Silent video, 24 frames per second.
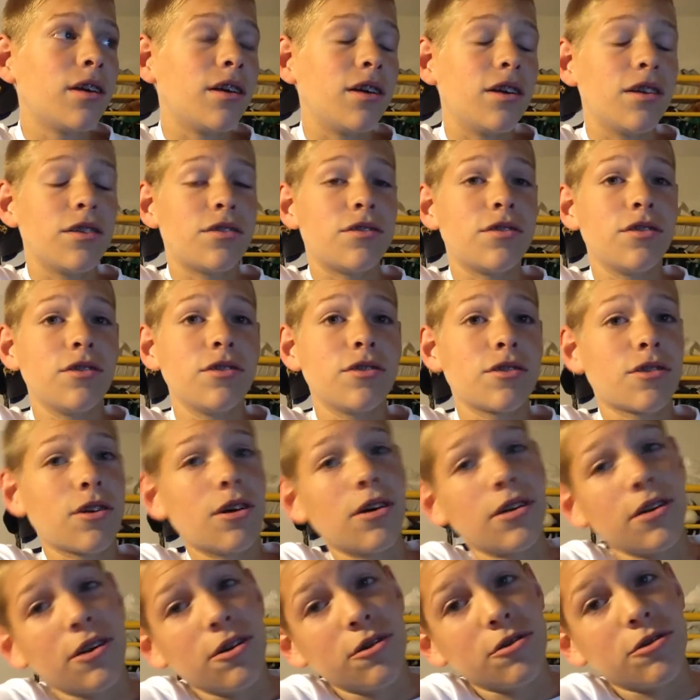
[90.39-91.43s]
And since
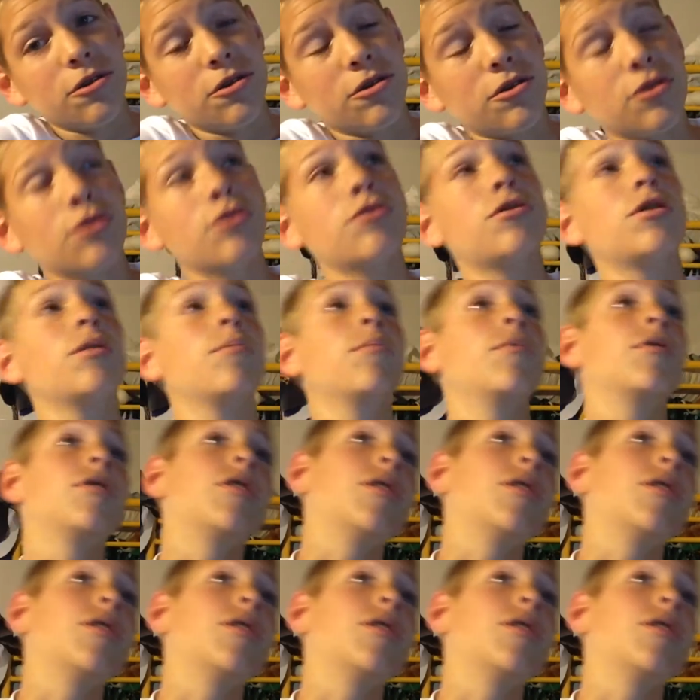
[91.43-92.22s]
COD Ghost is so similar